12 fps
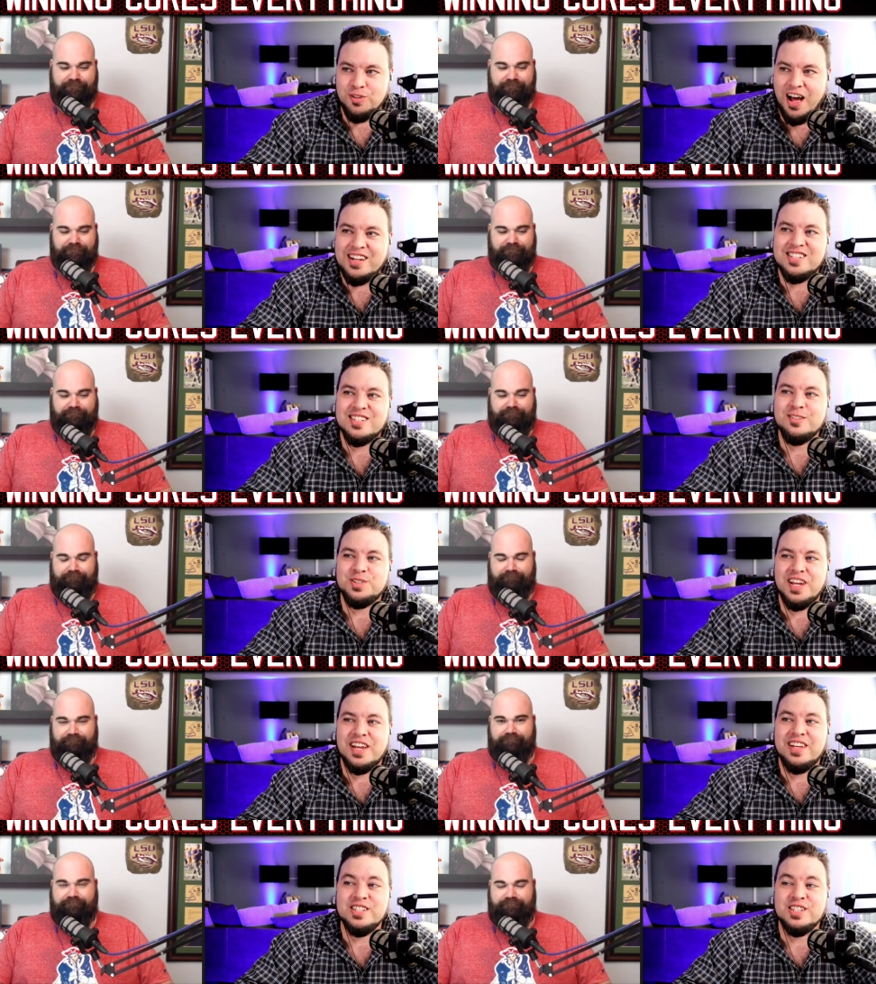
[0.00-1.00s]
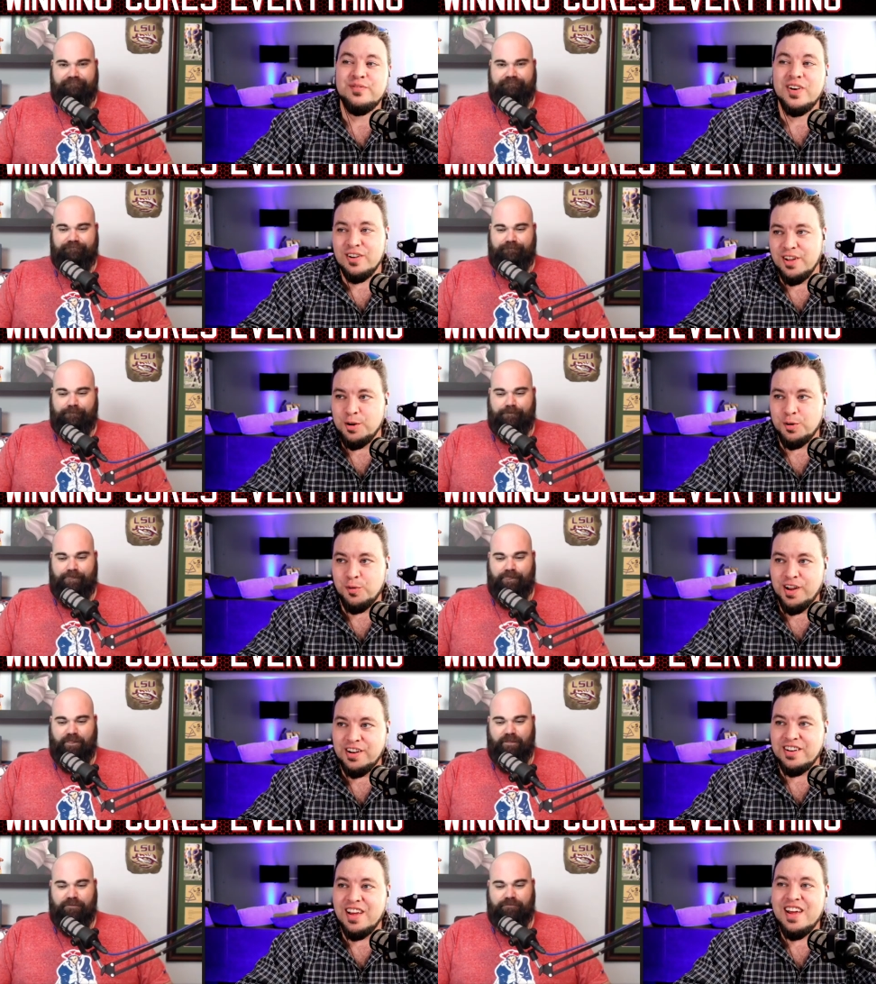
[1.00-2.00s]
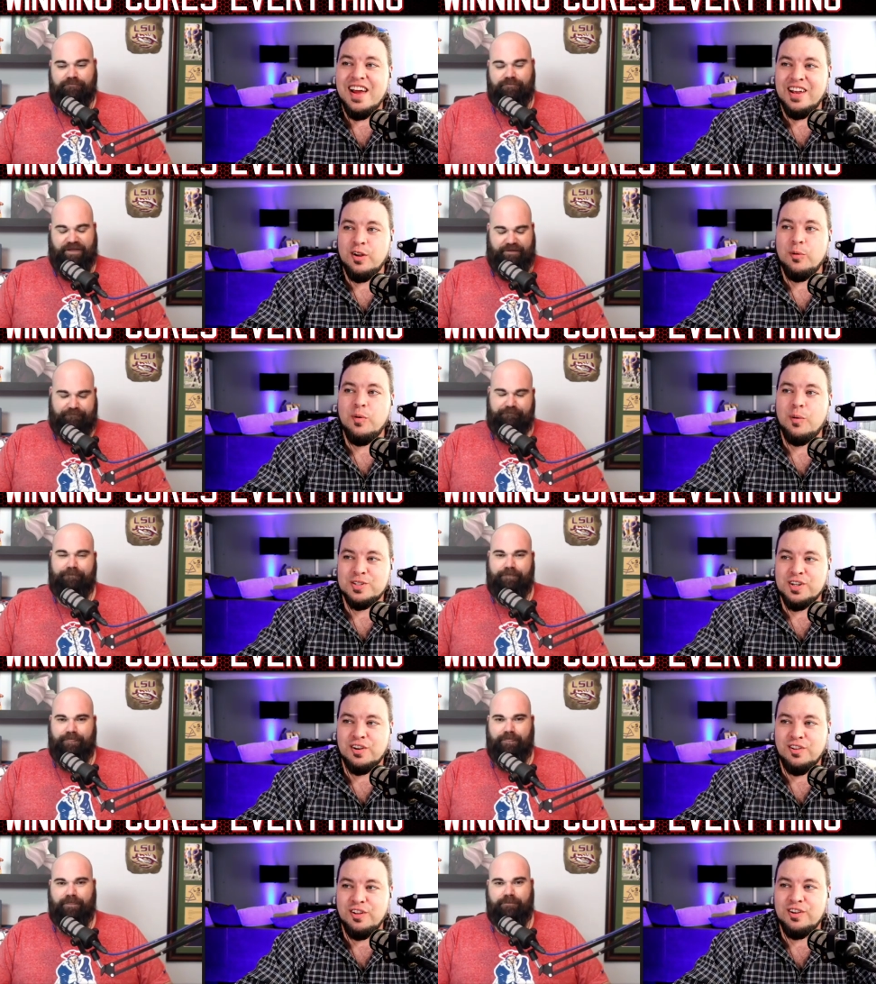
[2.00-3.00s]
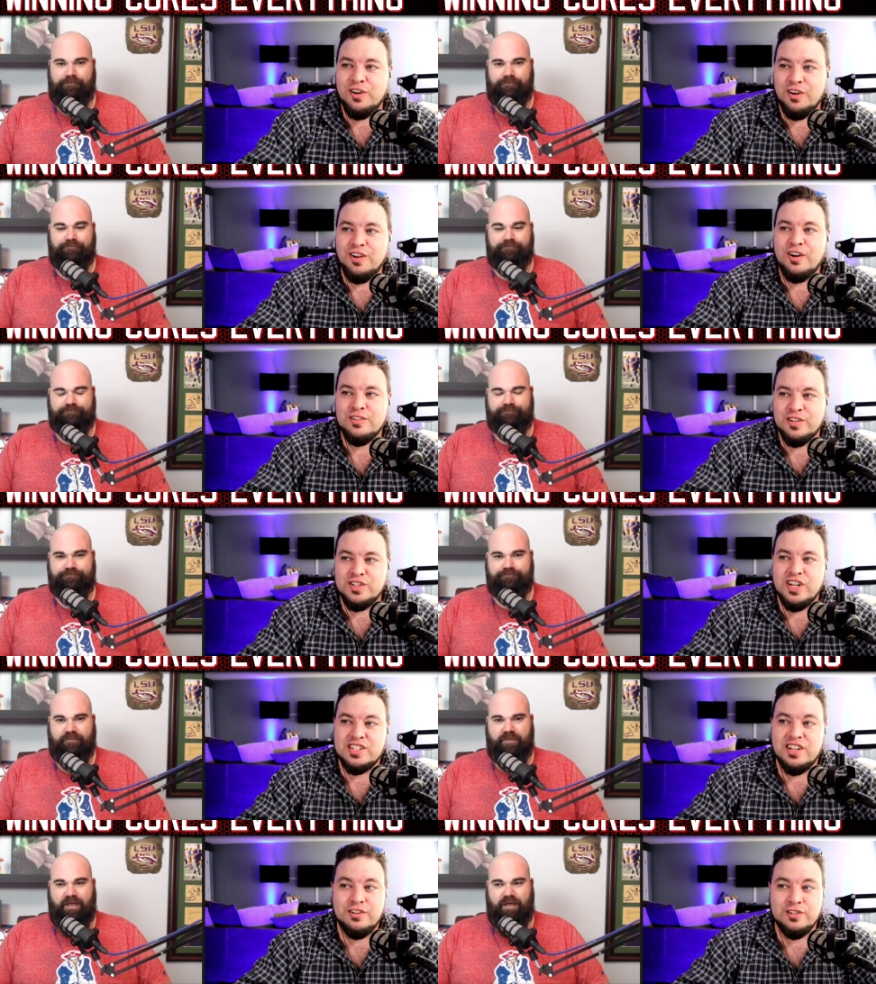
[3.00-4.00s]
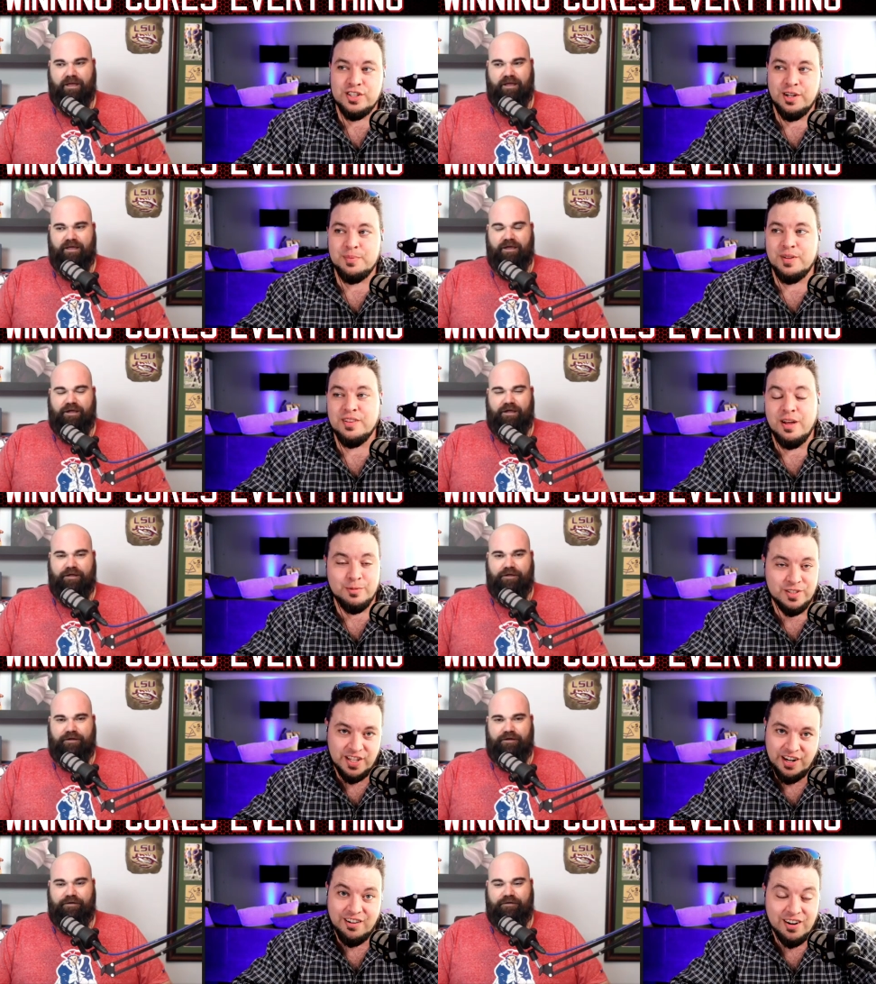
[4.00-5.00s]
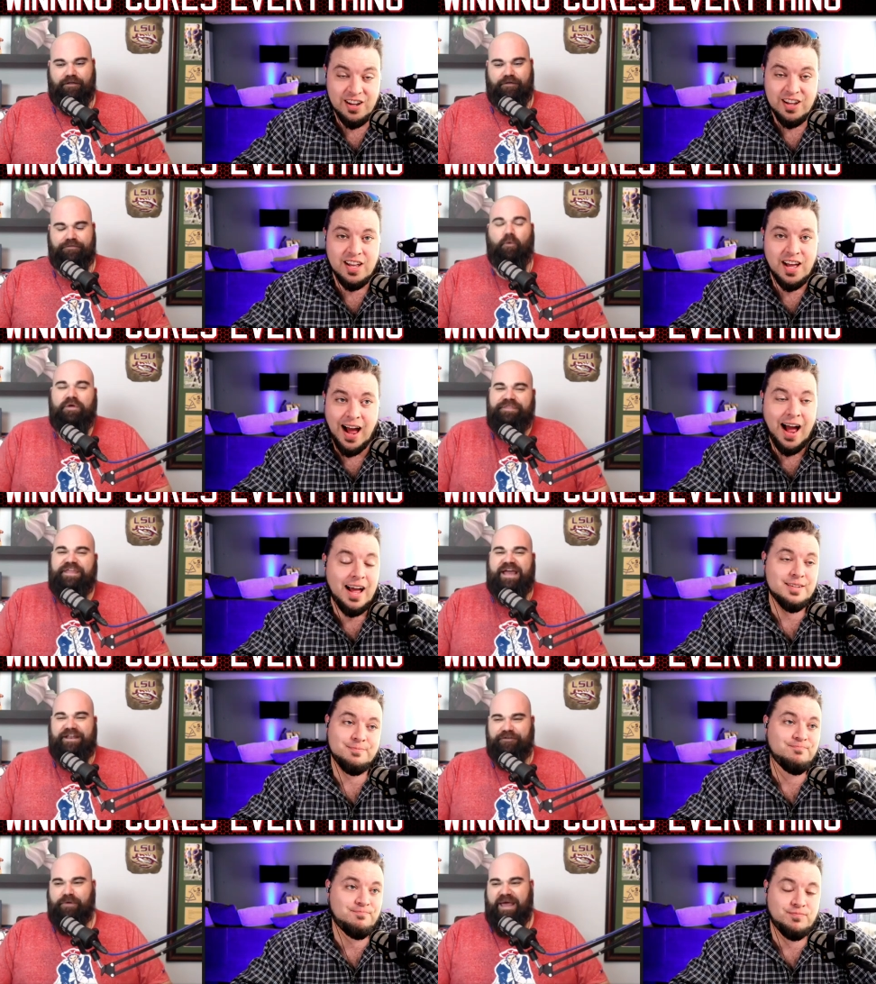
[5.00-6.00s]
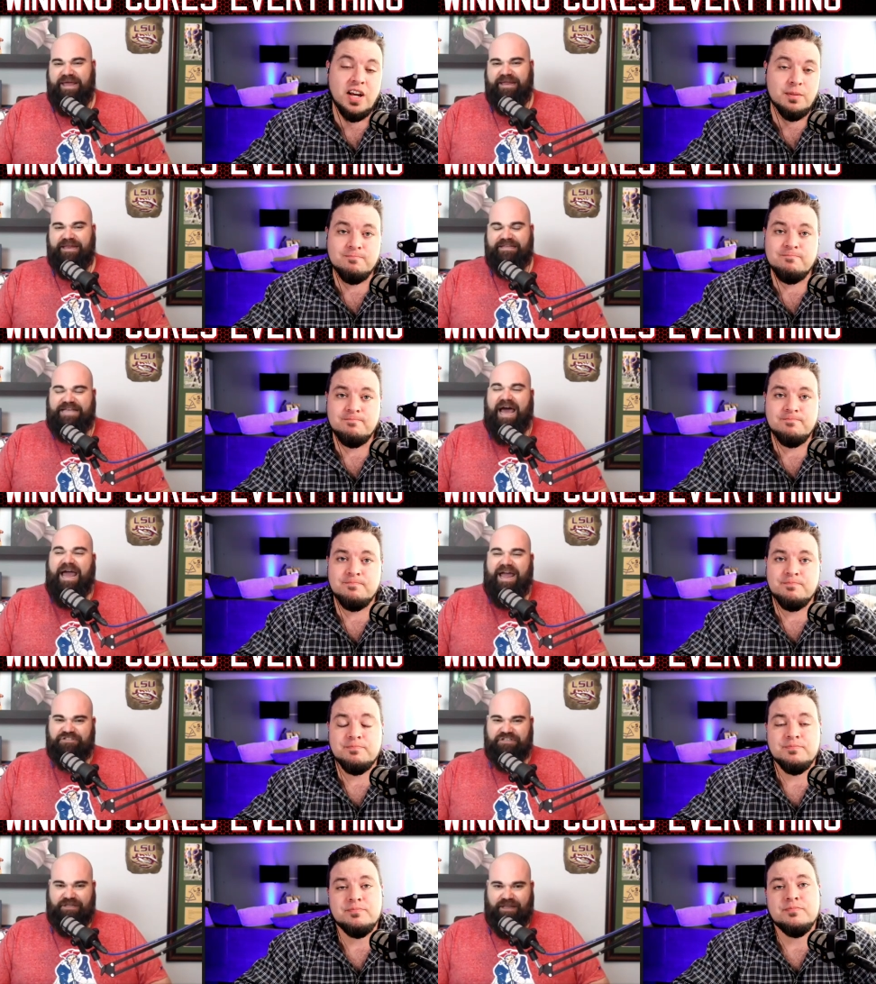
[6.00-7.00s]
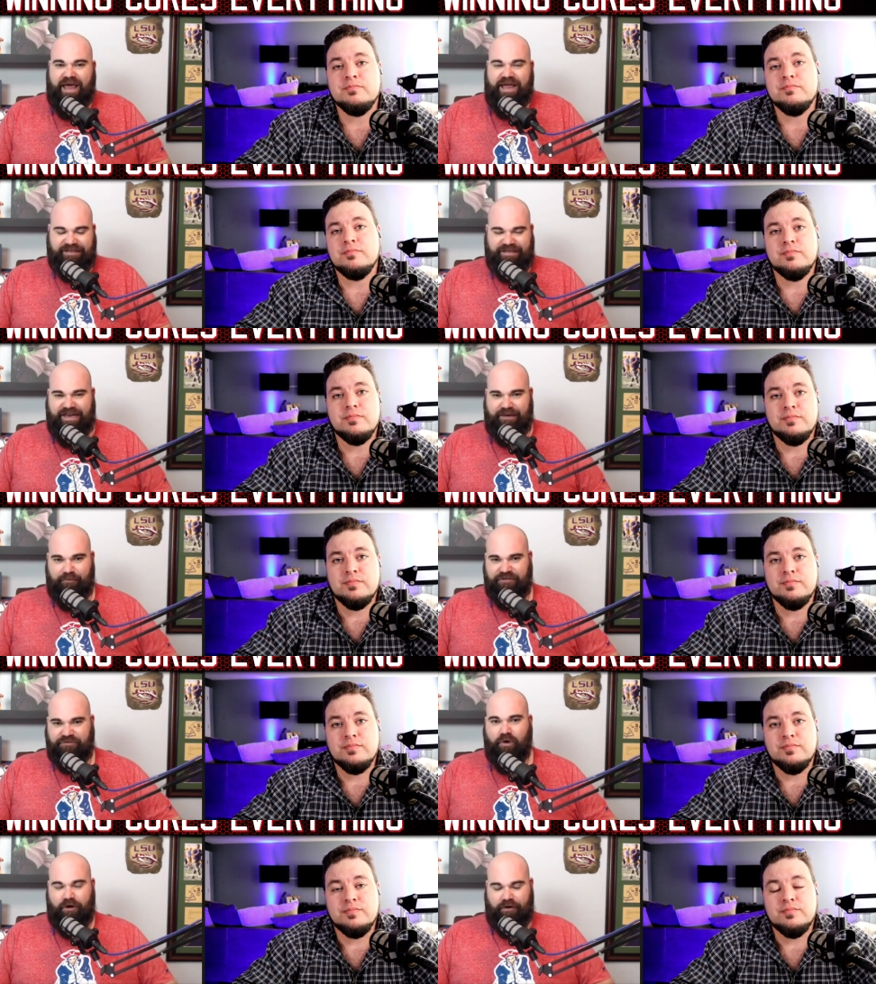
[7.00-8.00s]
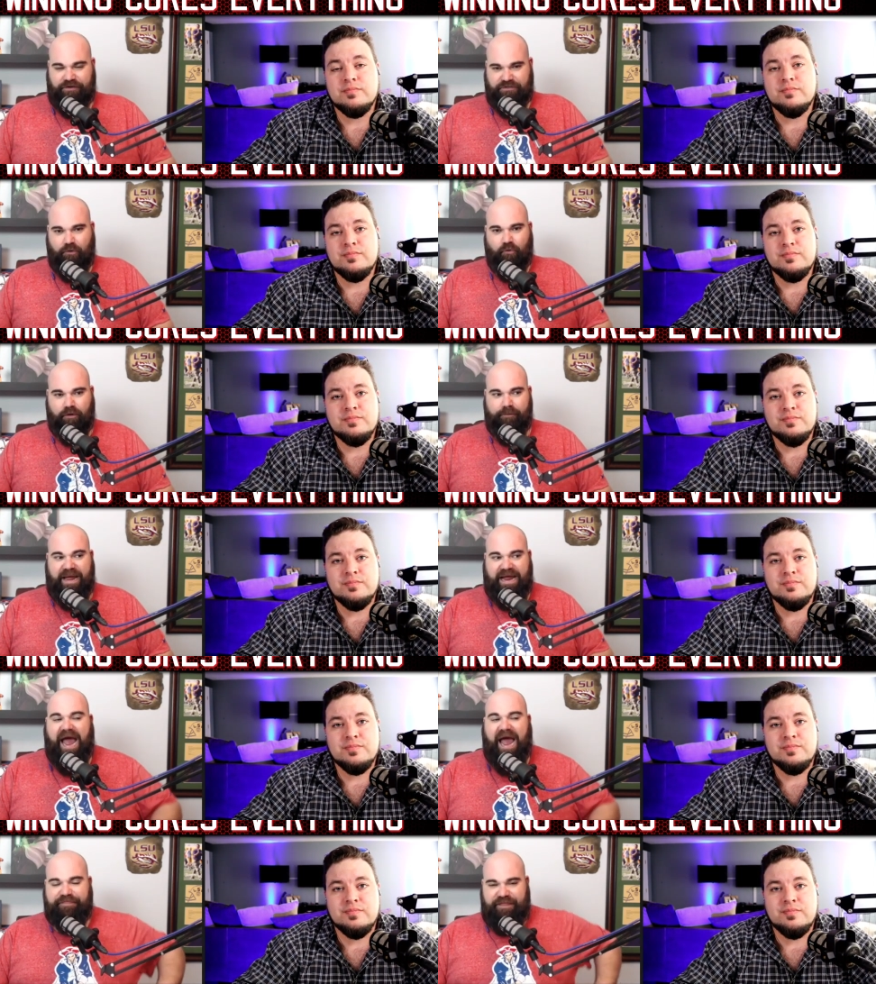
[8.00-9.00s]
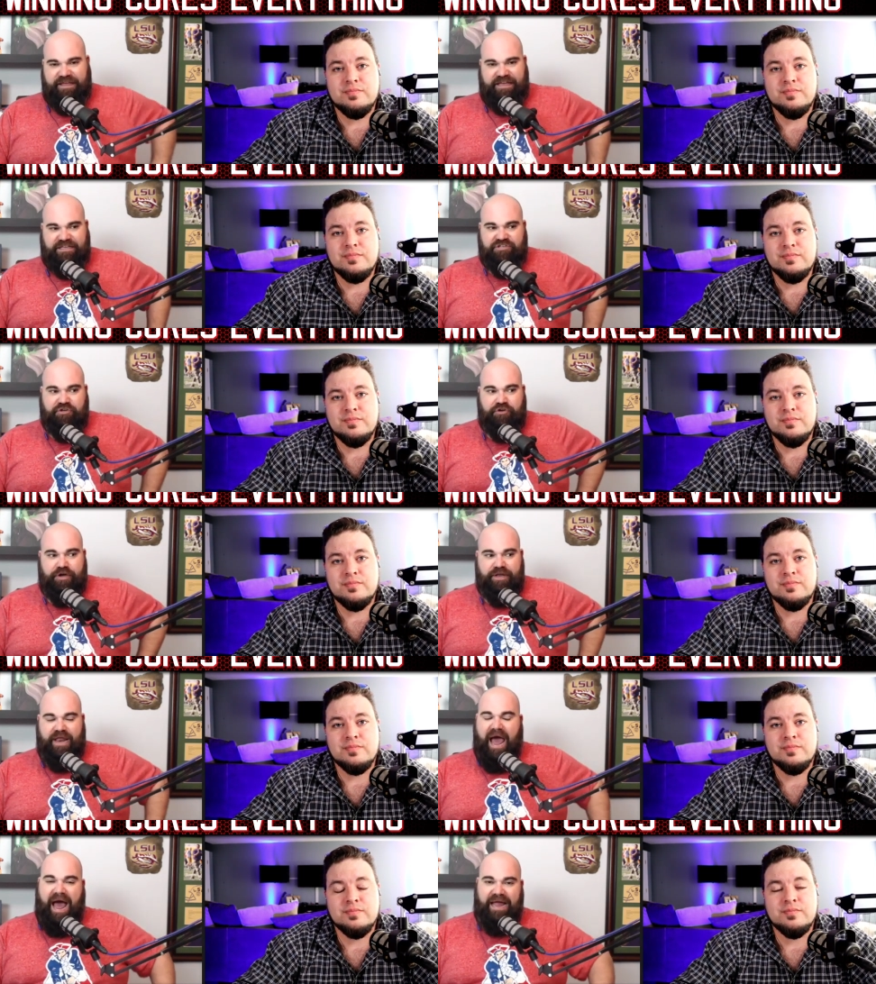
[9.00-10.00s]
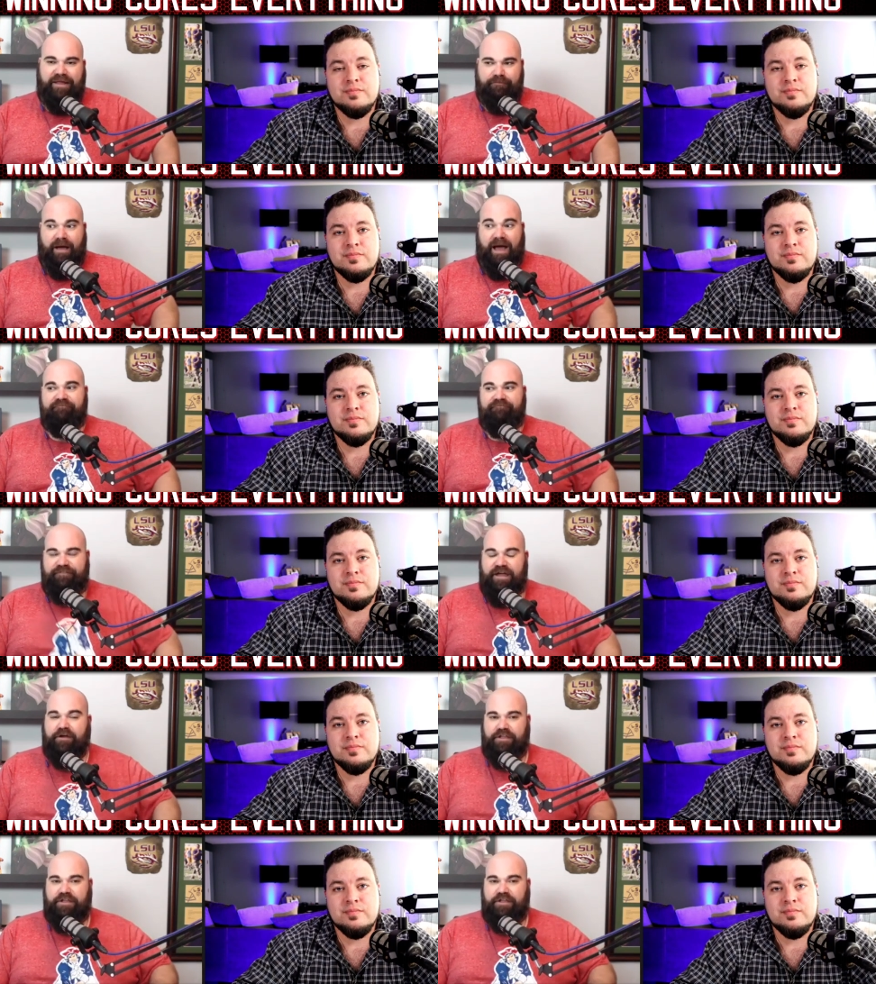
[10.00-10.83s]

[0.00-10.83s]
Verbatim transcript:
Speaker 1: I still say he's severely underrated, and no yep. one was going to look good under the Jets' leadership that was there.
Speaker 2: The I, one thing I do yep. hate is I actually like Teddy Bridgewater as a quarterback. I think he's good. I I'm very